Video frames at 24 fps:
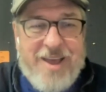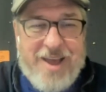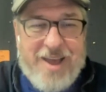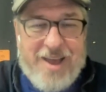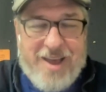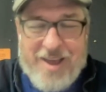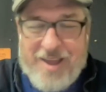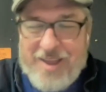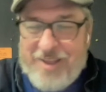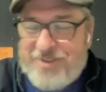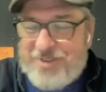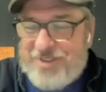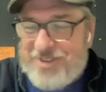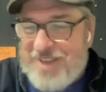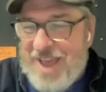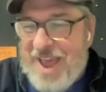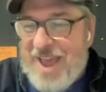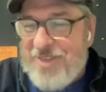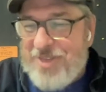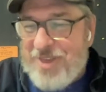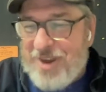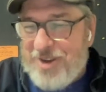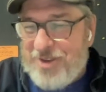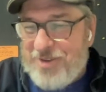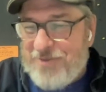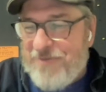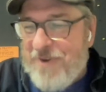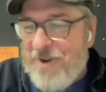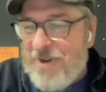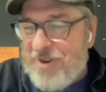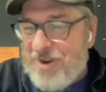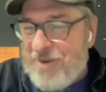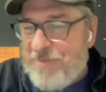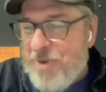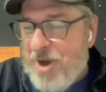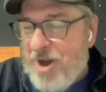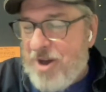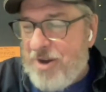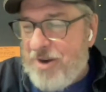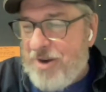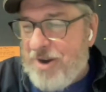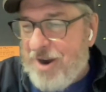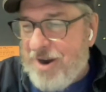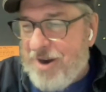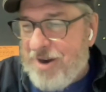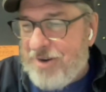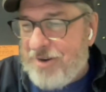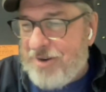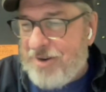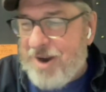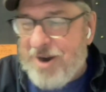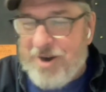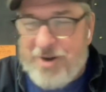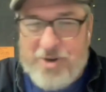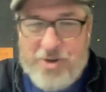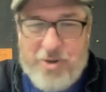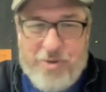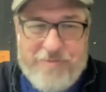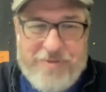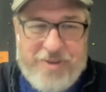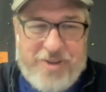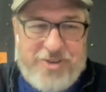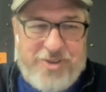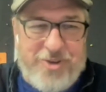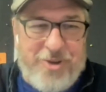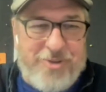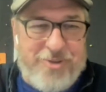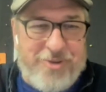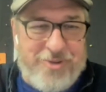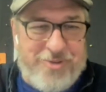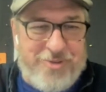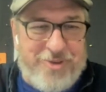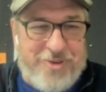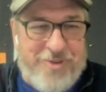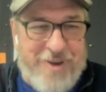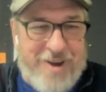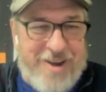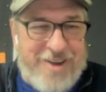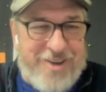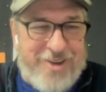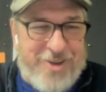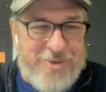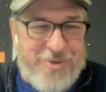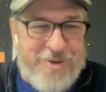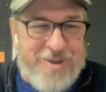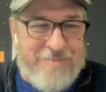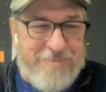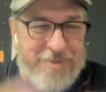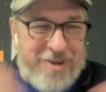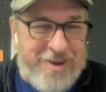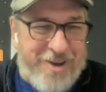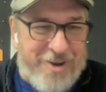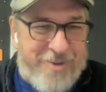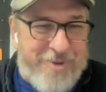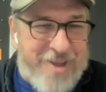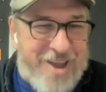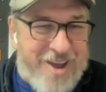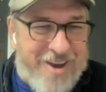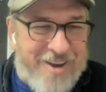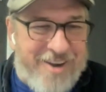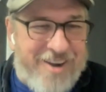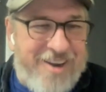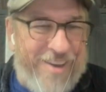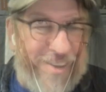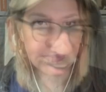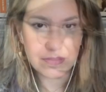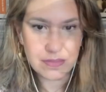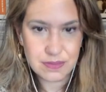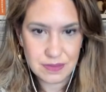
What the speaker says: It's sad that it's fallen upon our goofy shoulders to try to do it, but here we are.